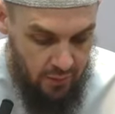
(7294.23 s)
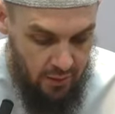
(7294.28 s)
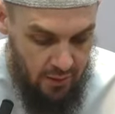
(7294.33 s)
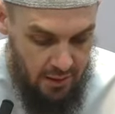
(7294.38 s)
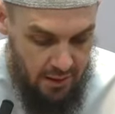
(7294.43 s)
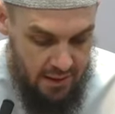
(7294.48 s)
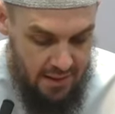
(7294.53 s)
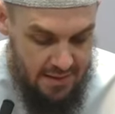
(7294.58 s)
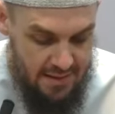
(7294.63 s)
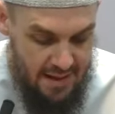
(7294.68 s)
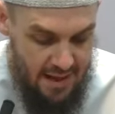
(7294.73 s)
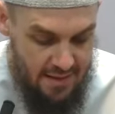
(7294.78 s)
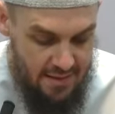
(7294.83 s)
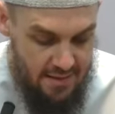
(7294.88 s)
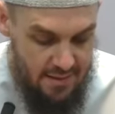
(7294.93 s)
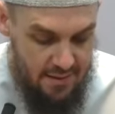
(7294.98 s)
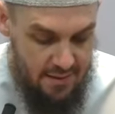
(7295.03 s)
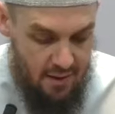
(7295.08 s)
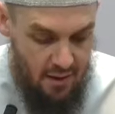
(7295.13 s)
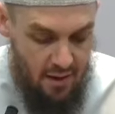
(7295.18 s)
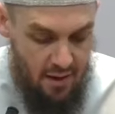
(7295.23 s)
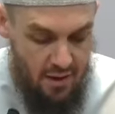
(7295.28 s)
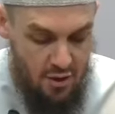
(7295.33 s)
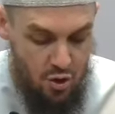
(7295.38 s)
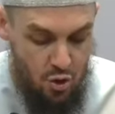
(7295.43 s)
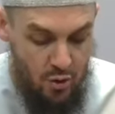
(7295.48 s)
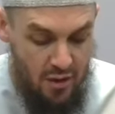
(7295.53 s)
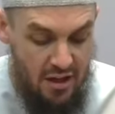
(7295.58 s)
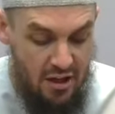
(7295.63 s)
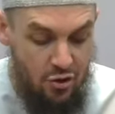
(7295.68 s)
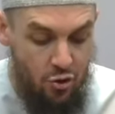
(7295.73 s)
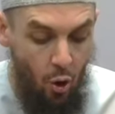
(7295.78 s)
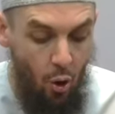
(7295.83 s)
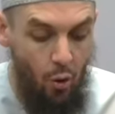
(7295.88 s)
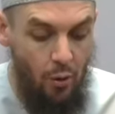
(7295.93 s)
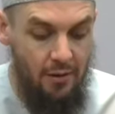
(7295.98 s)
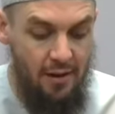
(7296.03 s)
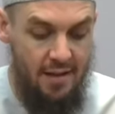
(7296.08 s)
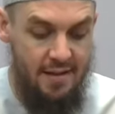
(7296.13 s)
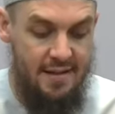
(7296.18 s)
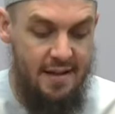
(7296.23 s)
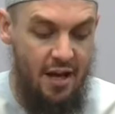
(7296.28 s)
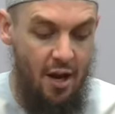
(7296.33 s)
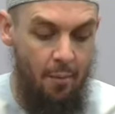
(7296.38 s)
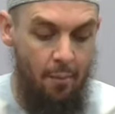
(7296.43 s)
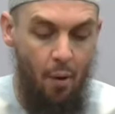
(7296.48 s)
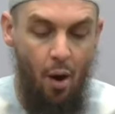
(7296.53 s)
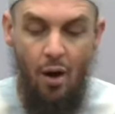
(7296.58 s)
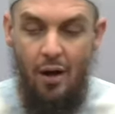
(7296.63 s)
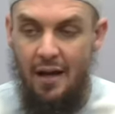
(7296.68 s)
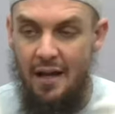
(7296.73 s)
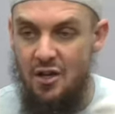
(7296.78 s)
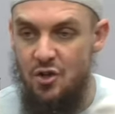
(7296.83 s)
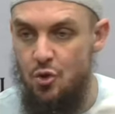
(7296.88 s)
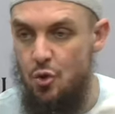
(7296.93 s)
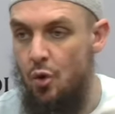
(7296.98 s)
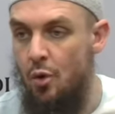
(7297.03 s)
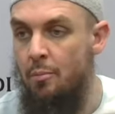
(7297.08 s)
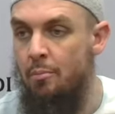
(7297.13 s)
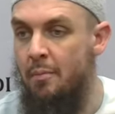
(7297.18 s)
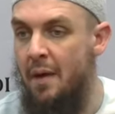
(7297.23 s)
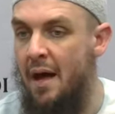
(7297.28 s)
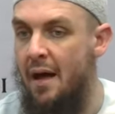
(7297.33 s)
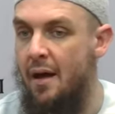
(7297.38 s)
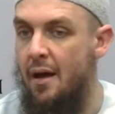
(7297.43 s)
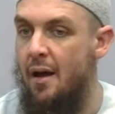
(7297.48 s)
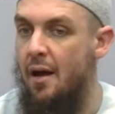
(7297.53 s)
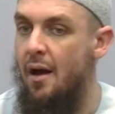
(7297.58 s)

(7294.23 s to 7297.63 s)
He said, so he told us that among his ummah